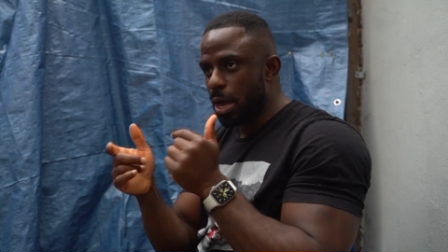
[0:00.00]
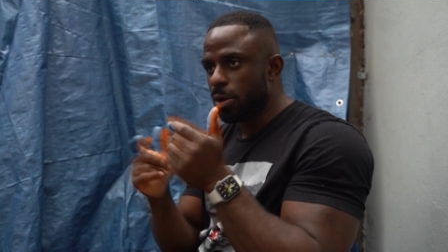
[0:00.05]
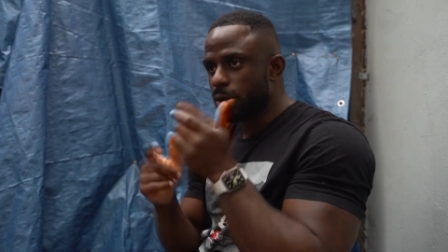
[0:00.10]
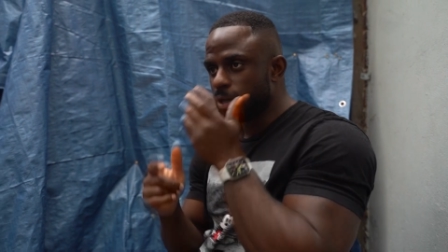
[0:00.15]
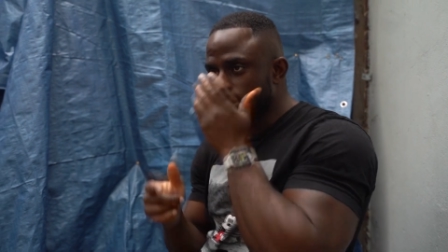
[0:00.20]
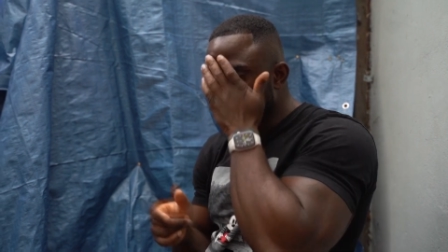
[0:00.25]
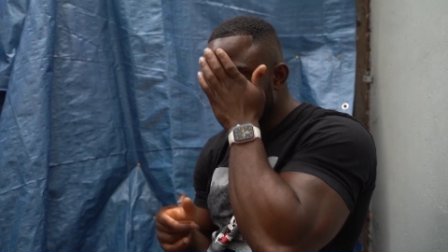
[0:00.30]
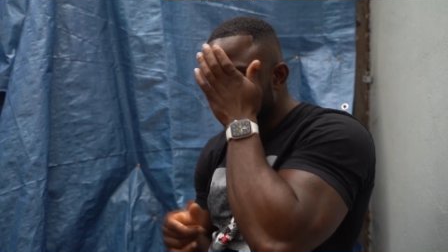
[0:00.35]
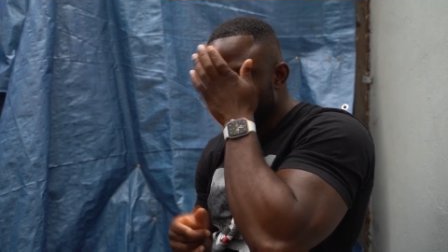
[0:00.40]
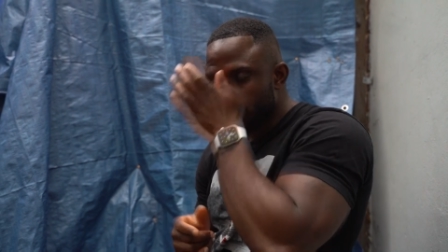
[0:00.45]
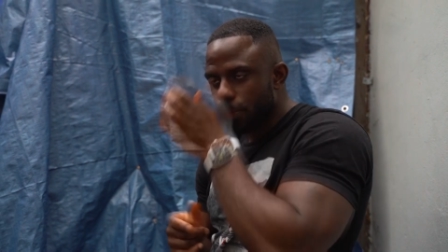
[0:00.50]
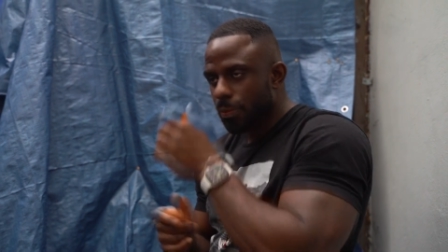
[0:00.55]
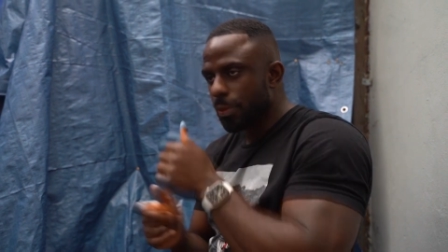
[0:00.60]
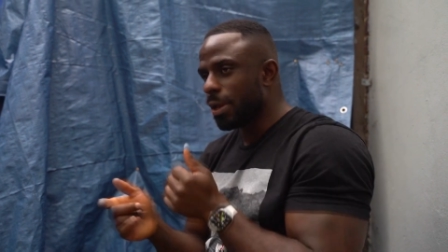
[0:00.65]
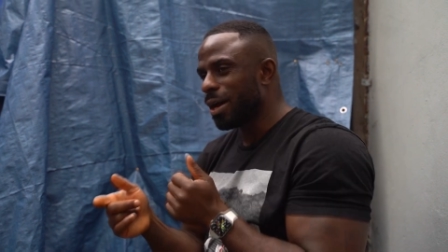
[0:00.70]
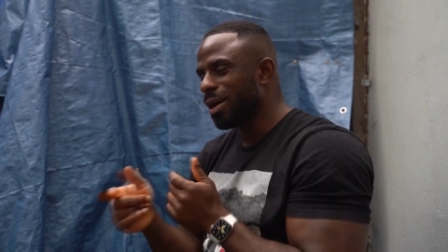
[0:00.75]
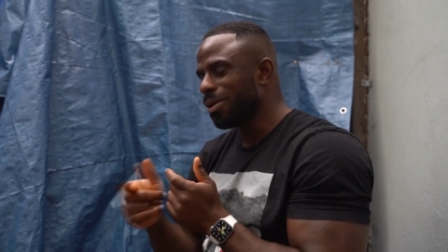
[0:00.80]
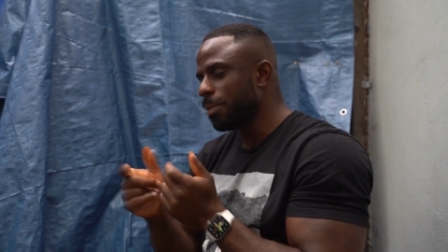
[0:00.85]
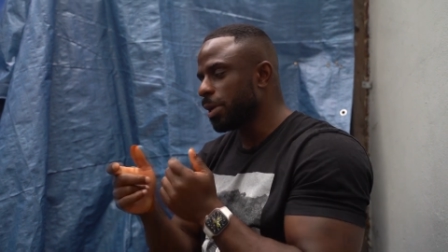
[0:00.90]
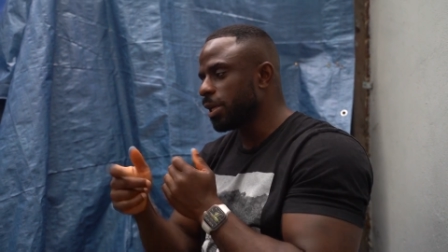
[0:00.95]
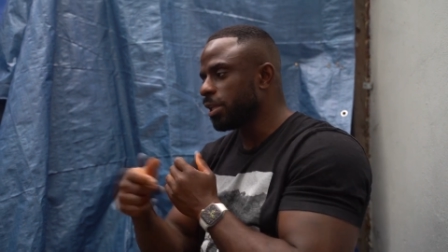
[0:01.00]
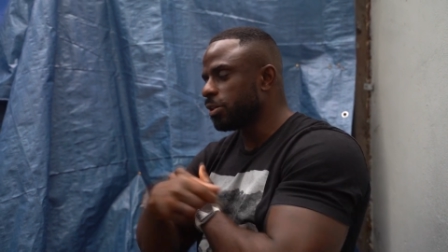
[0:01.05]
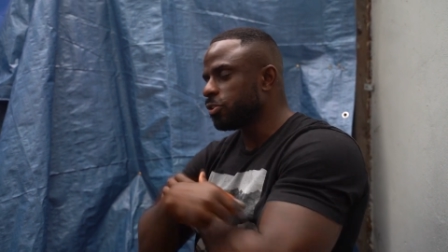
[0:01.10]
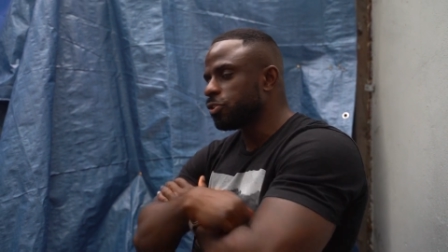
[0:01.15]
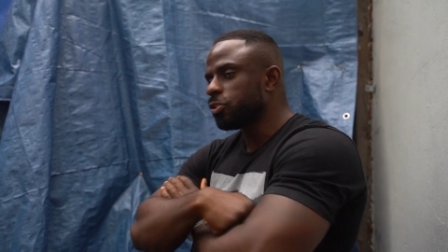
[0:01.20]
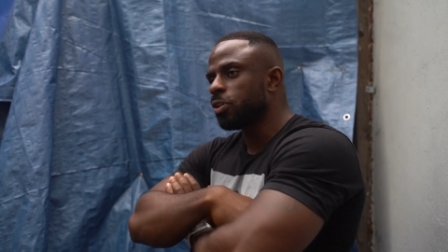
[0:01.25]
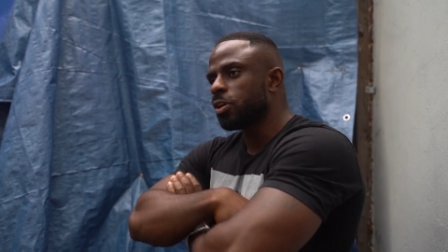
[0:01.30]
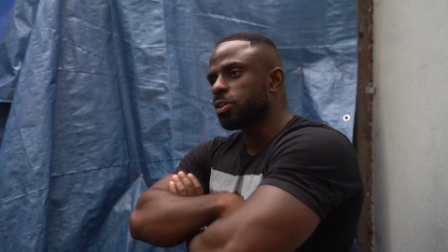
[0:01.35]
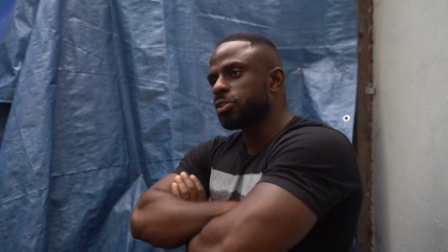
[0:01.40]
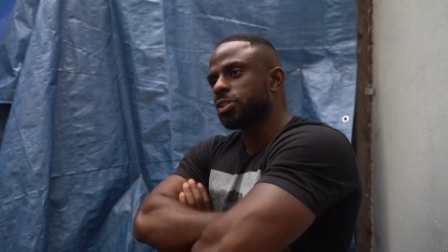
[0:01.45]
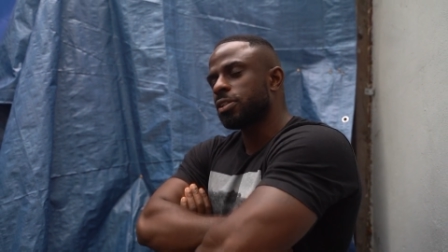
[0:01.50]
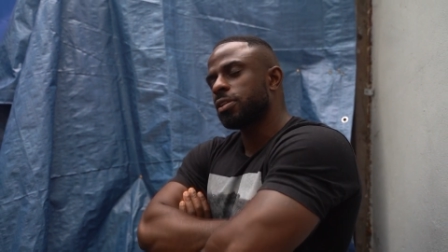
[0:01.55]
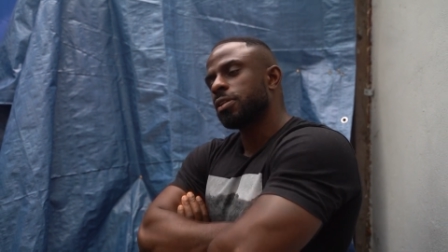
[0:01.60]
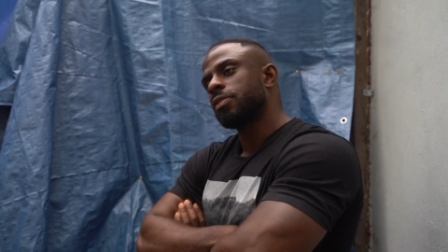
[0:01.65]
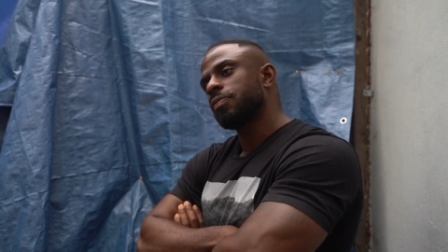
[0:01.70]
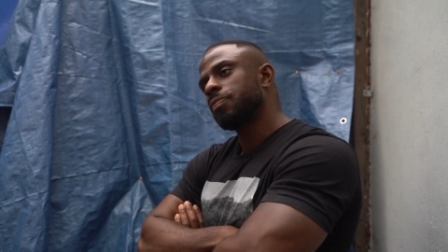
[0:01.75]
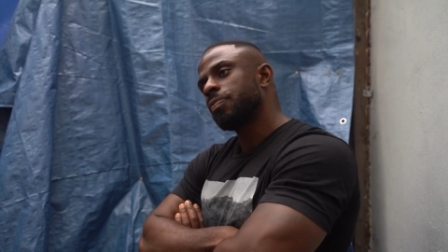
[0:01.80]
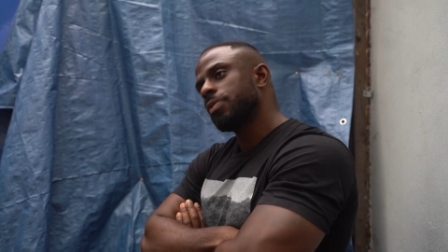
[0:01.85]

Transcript: out there, yeah. I'll make the introduction.